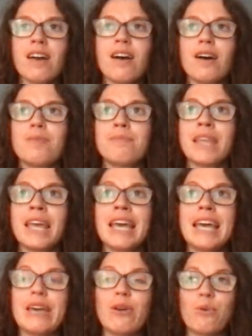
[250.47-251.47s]

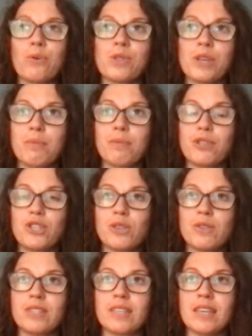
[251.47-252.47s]
It also
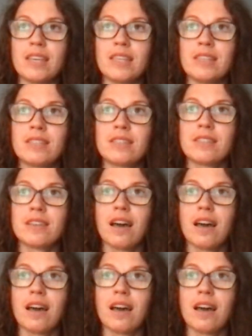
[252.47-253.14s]
produces,